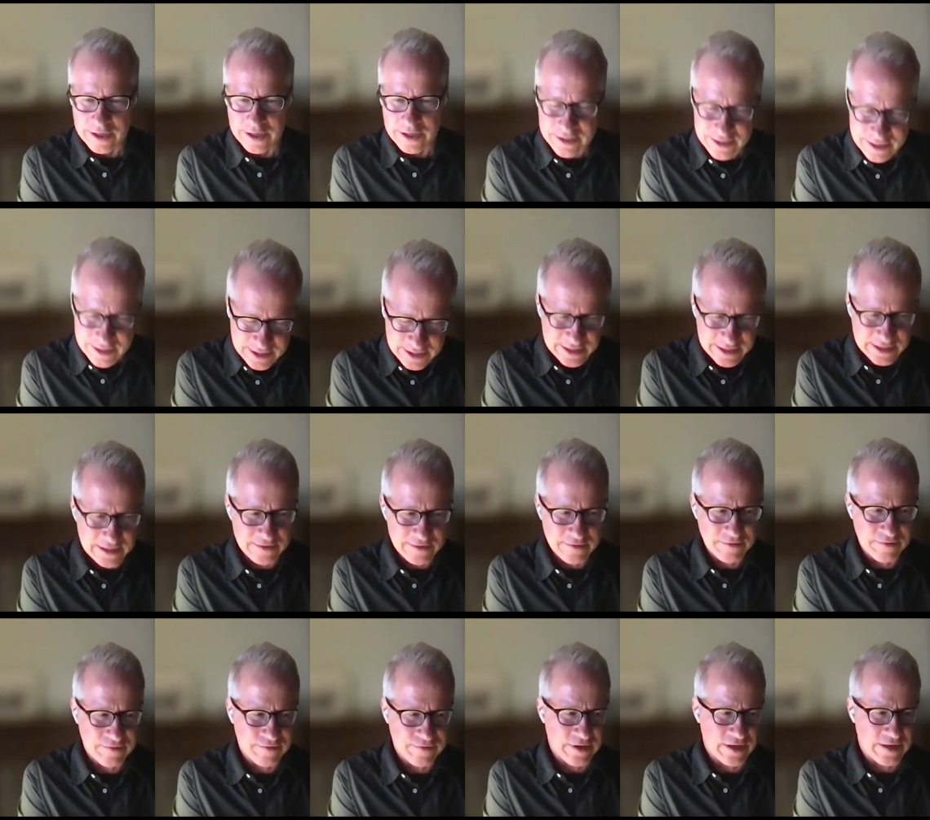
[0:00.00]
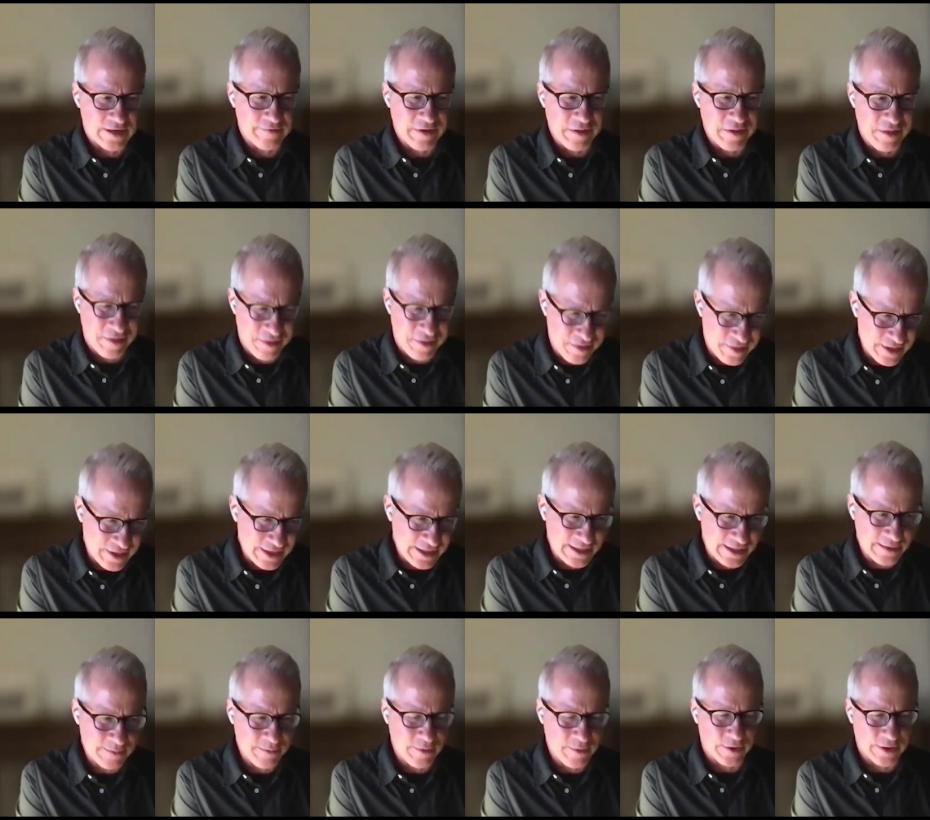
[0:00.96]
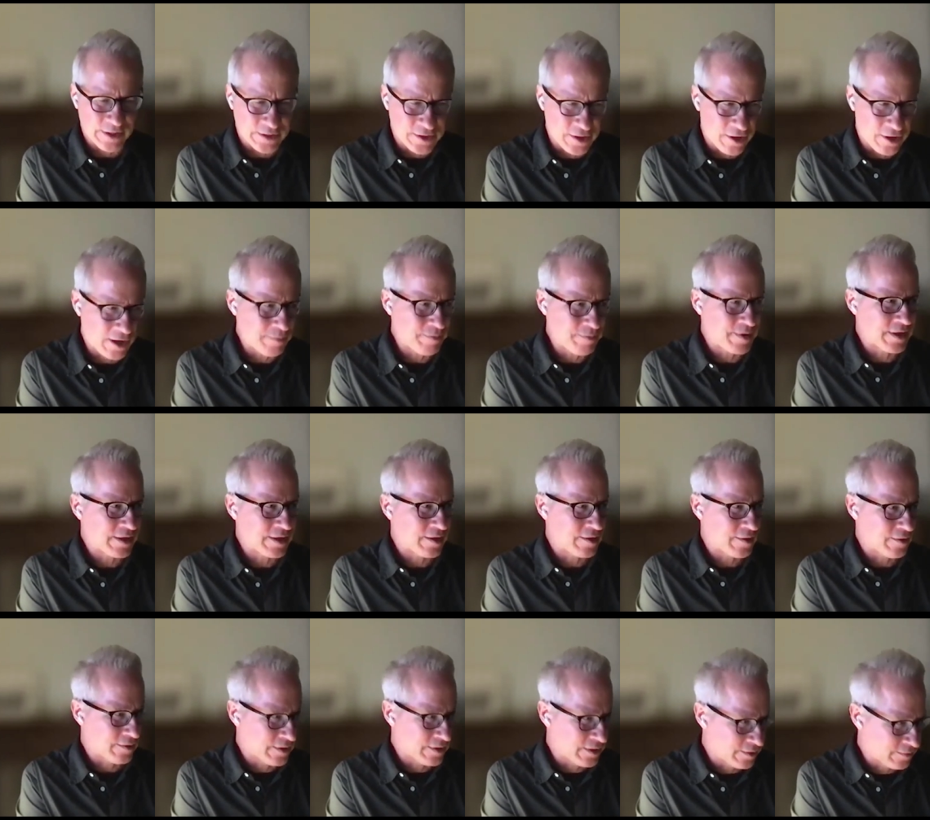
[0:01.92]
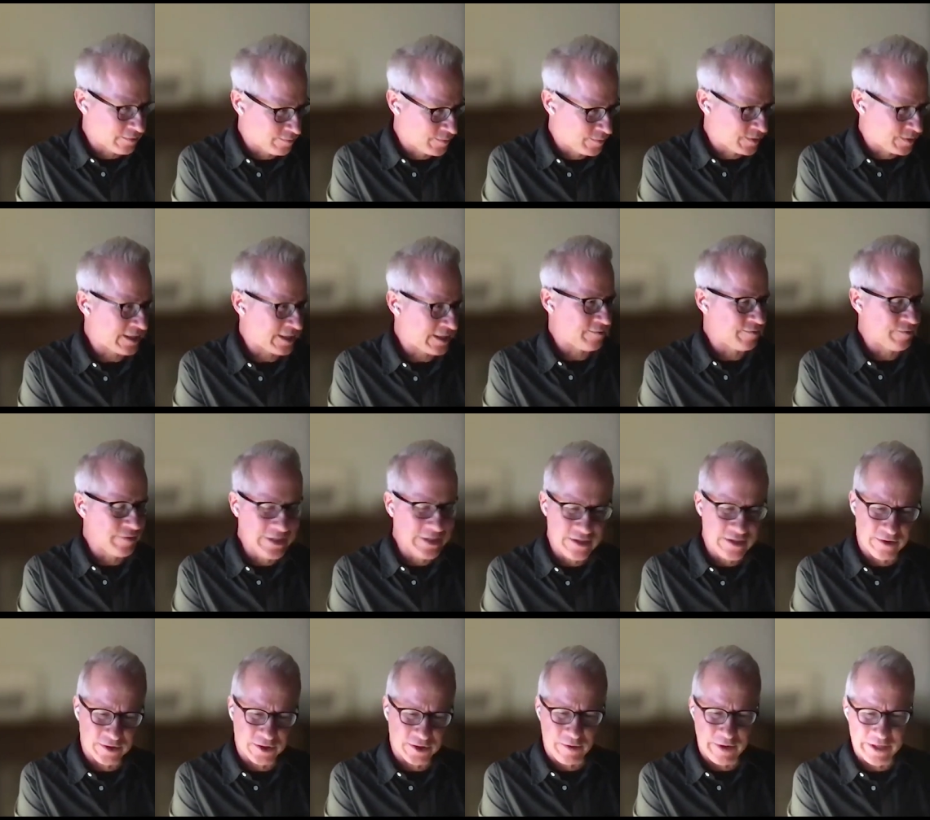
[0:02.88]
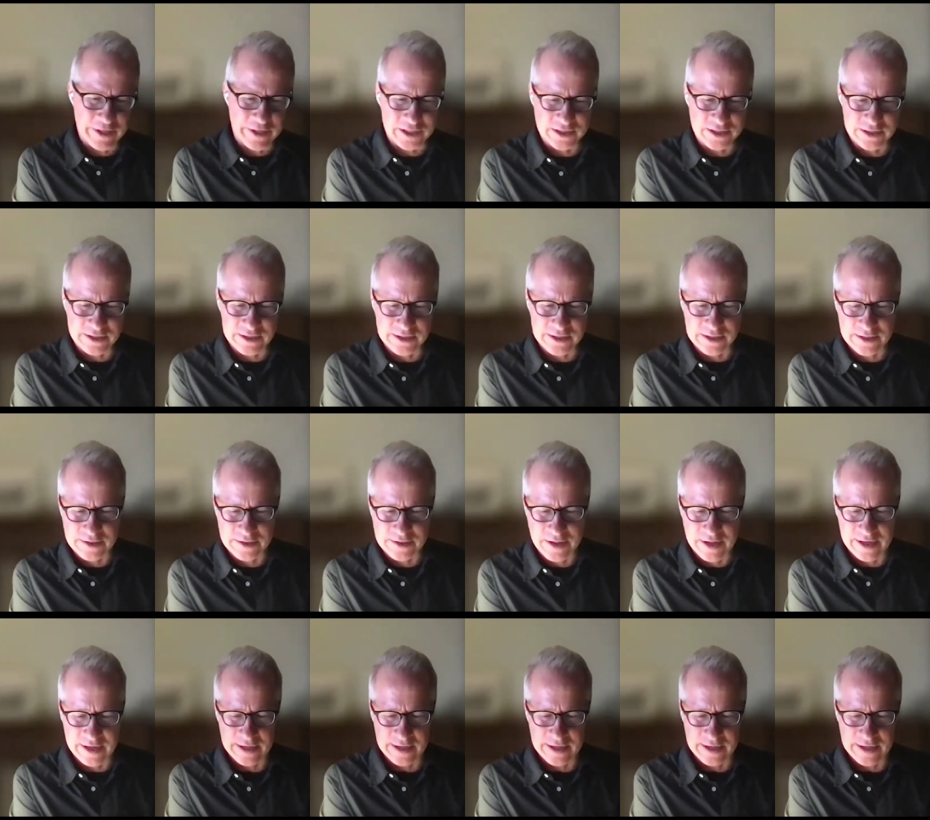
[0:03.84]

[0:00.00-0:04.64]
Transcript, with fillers: conceive of a theme or a topic or a set of research questions.